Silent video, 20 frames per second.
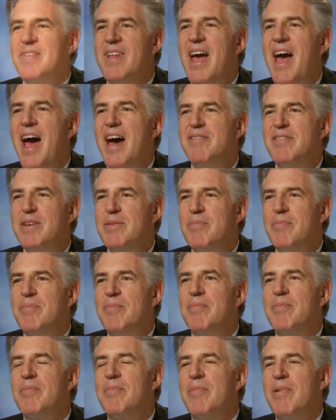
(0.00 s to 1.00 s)
Having
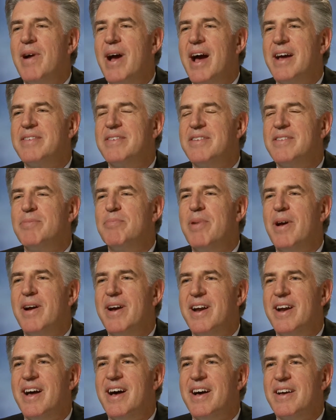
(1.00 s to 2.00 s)
practiced
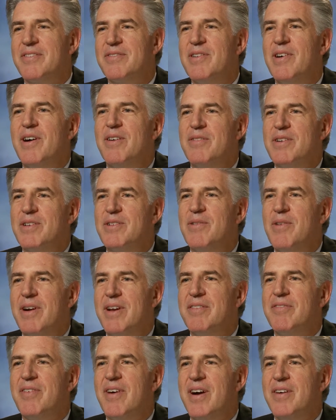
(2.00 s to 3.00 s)
periodontics for over
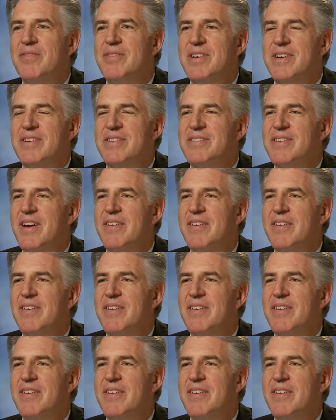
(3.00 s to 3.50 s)
twenty-five years,